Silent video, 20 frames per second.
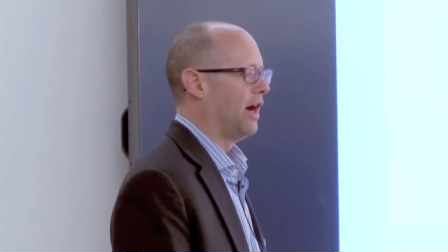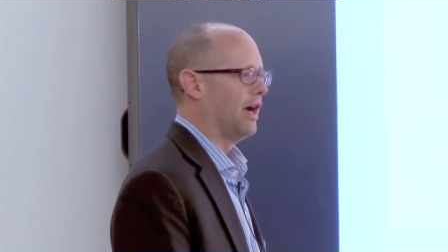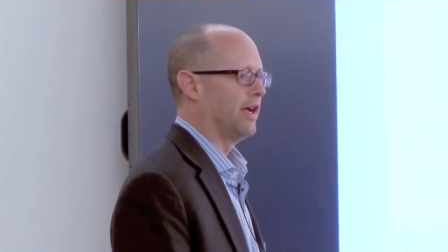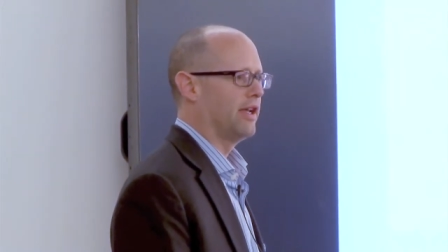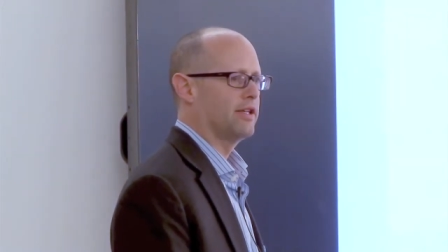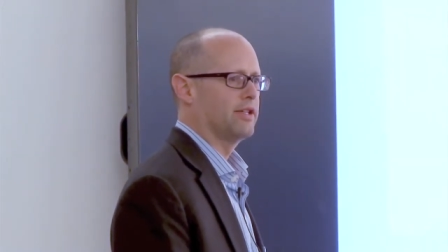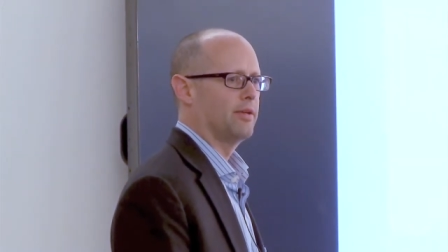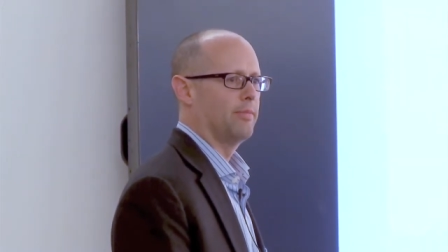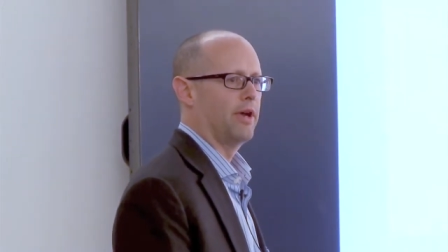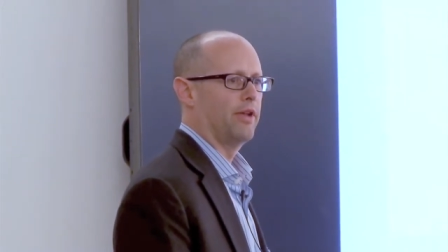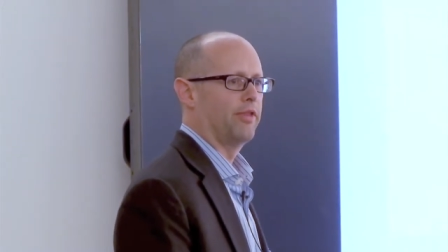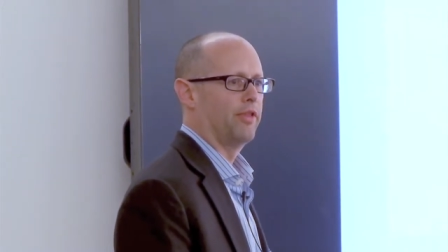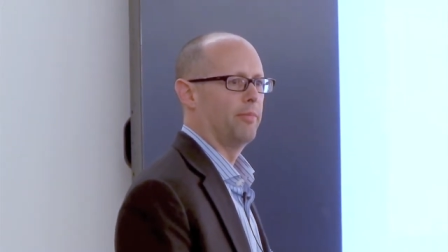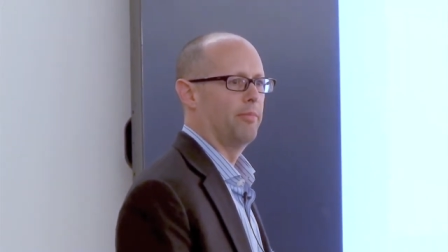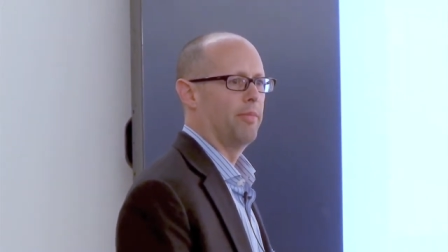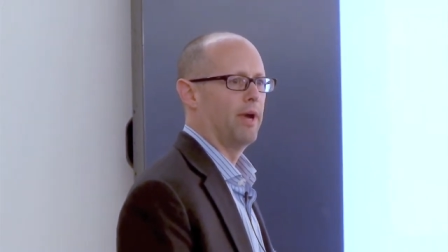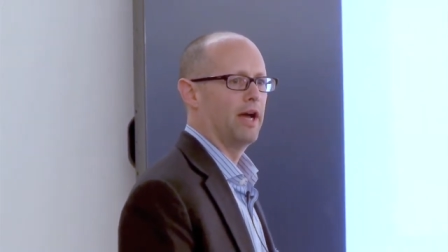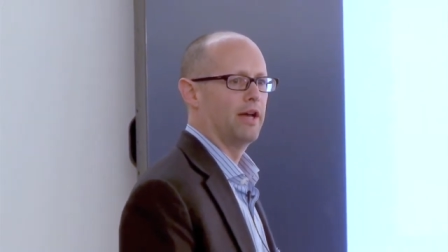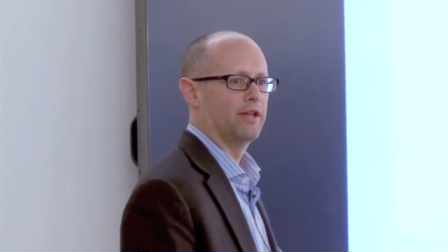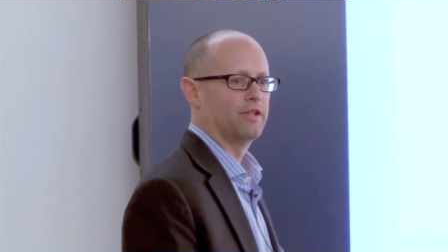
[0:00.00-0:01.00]
I guess about the
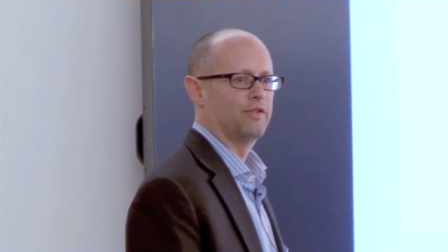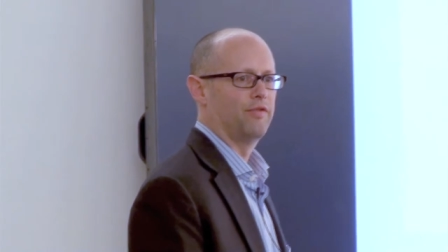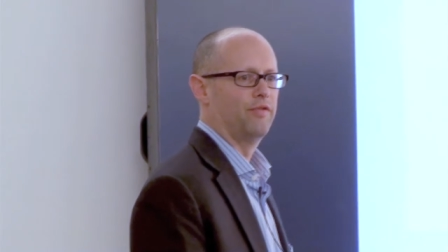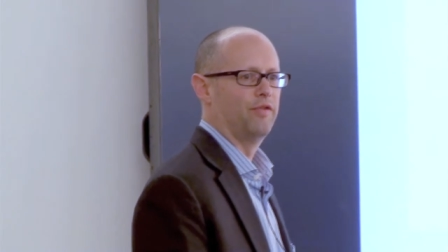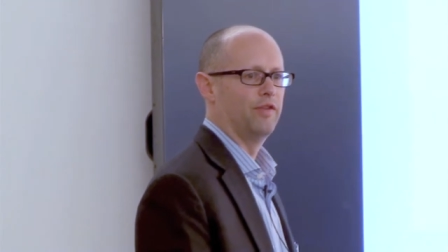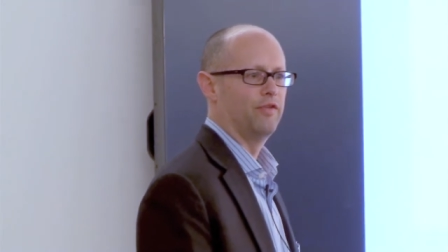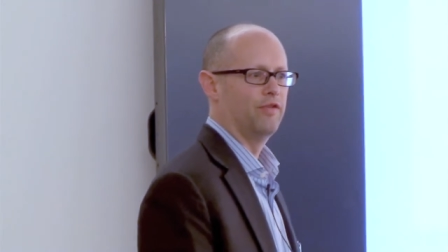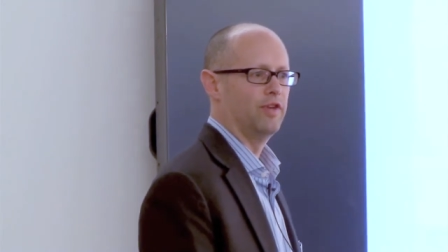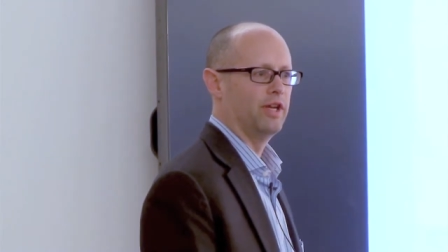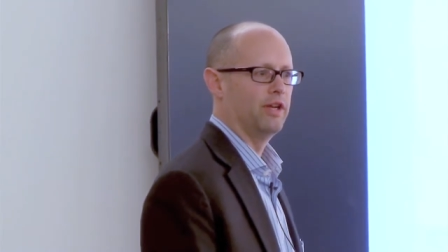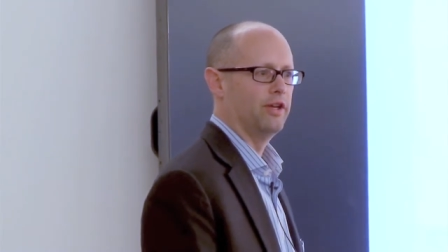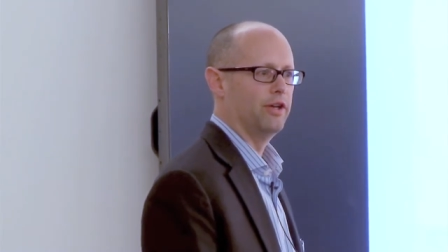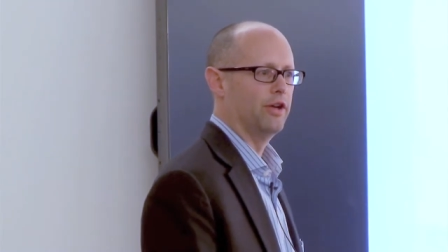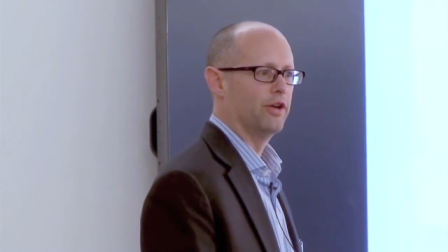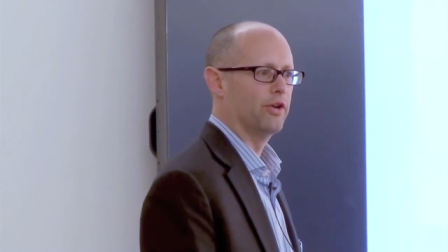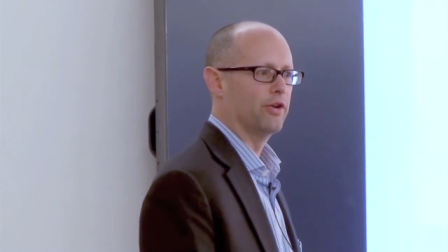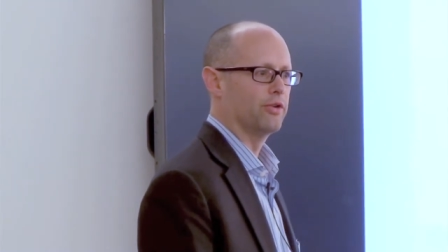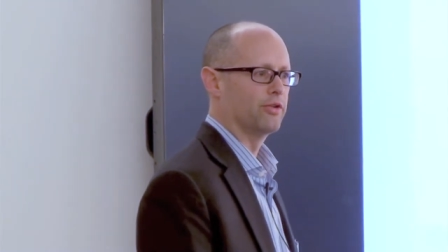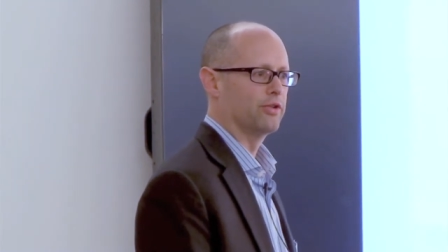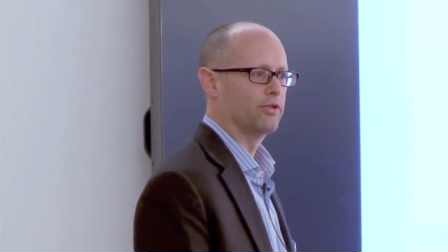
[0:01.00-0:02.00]
past 15
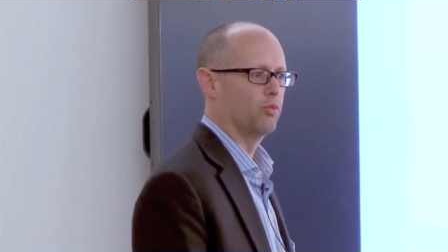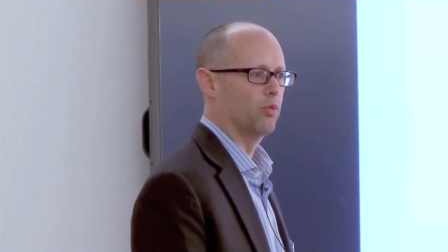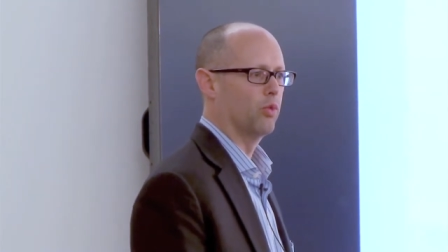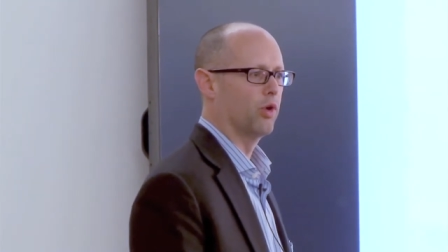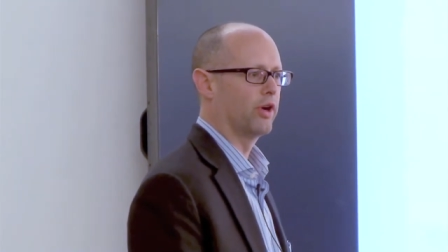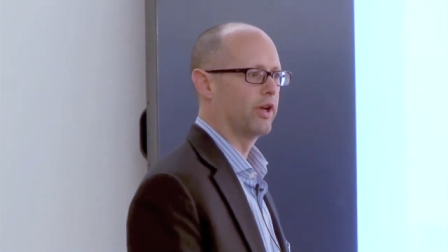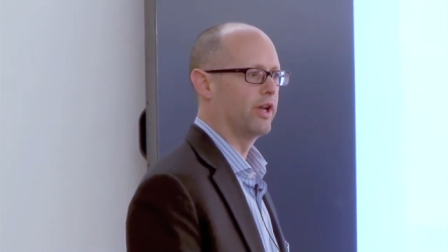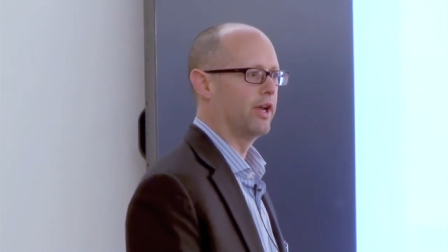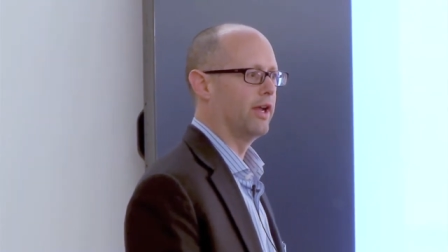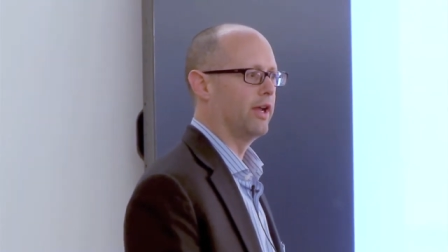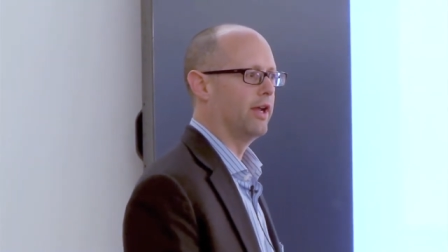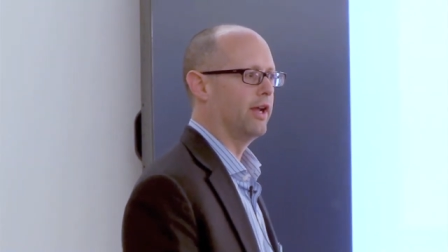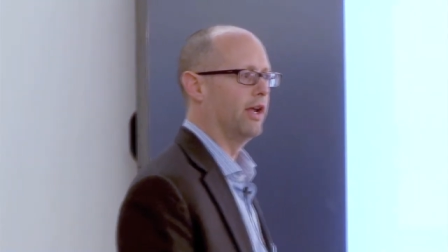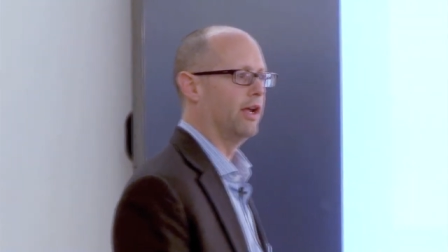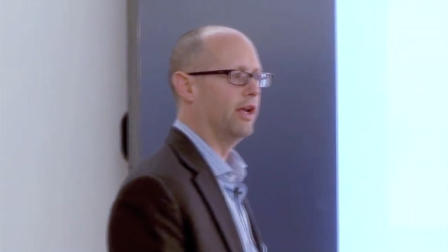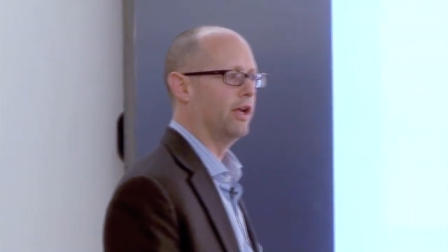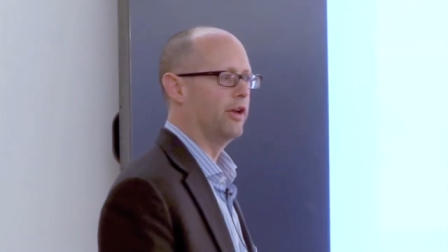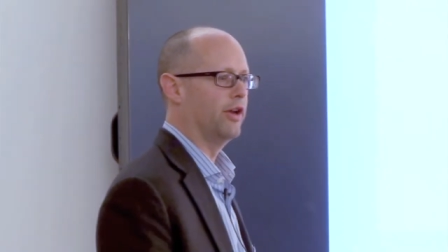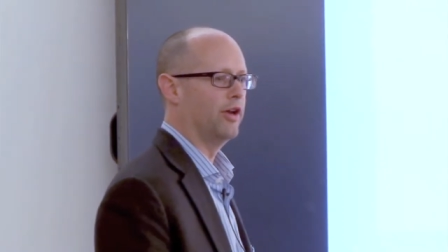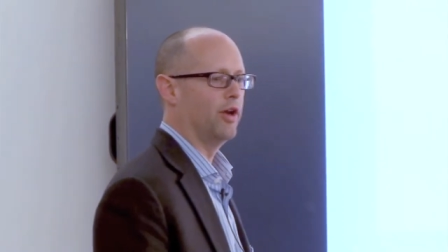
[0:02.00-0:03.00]
years working
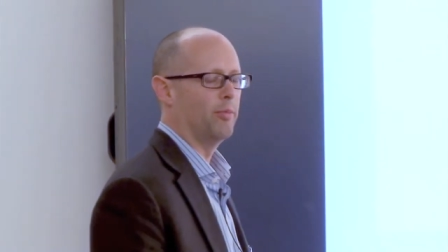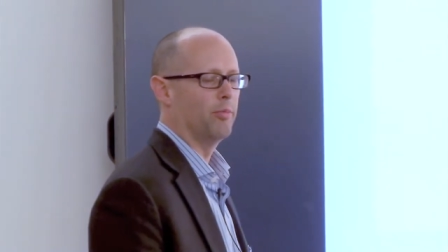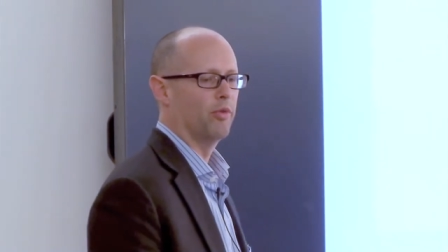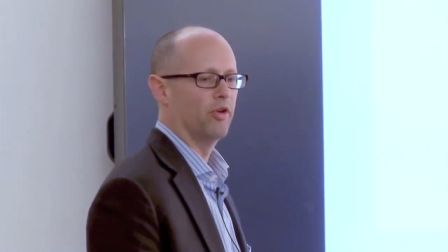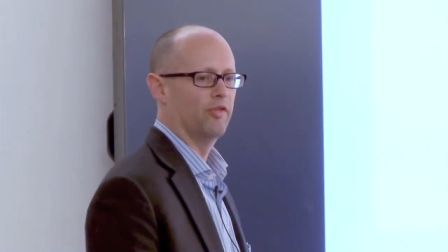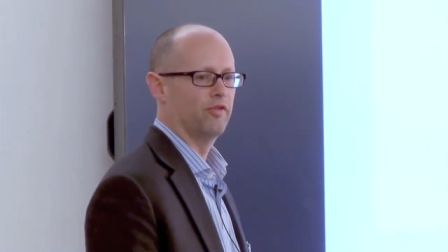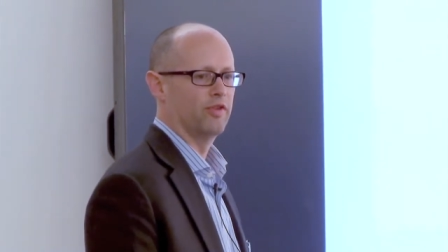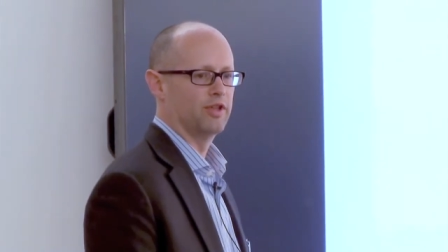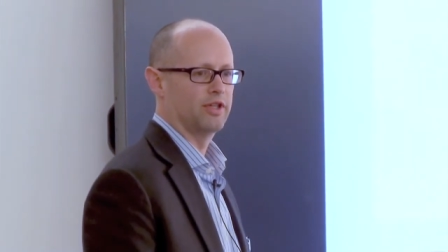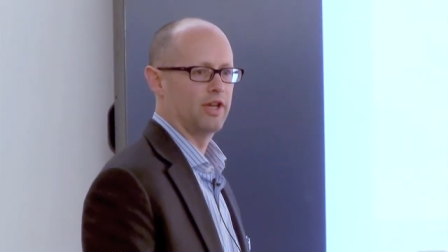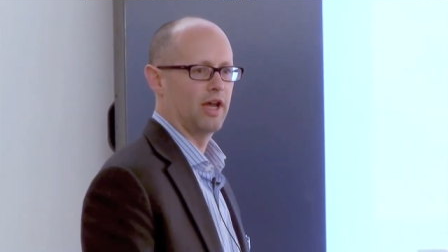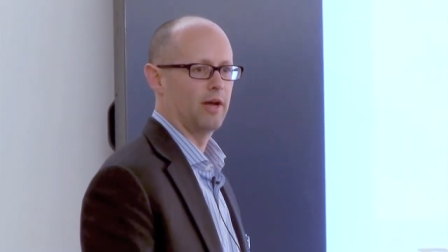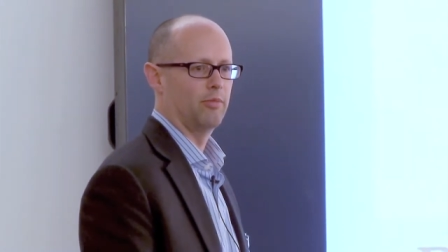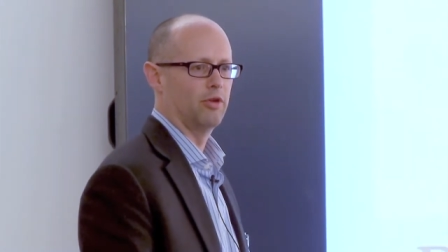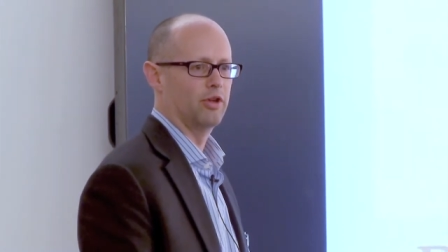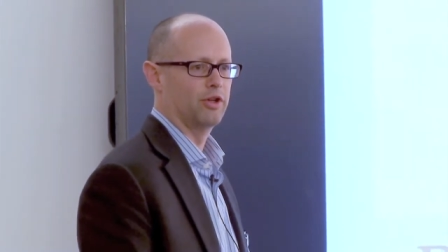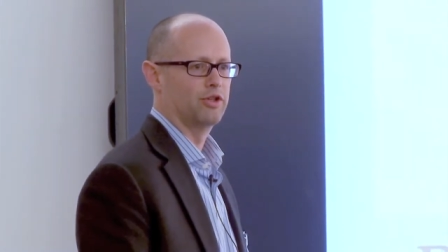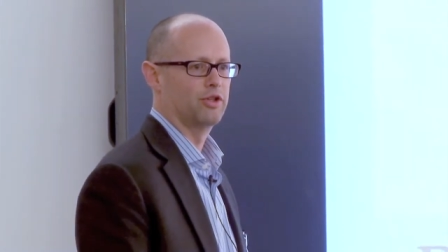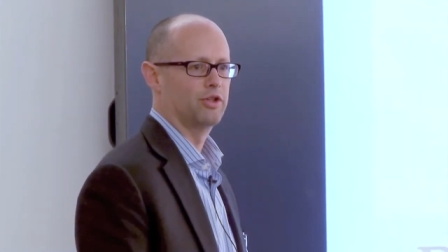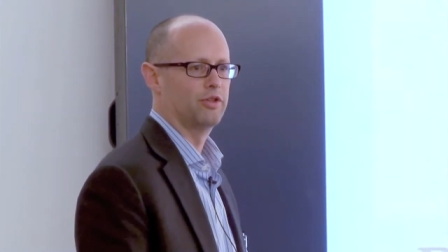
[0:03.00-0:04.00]
in a number of
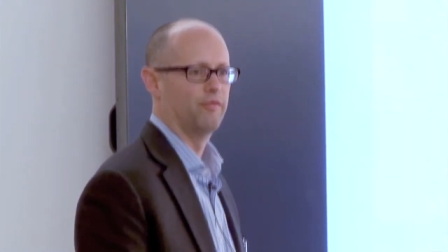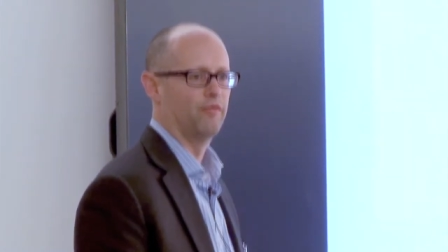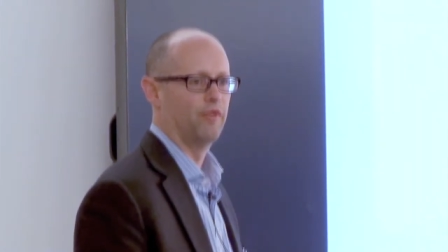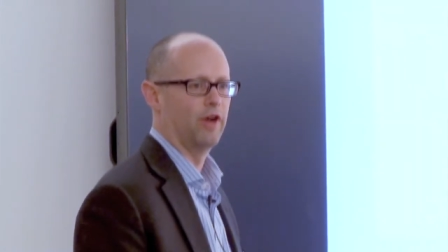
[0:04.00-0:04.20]
established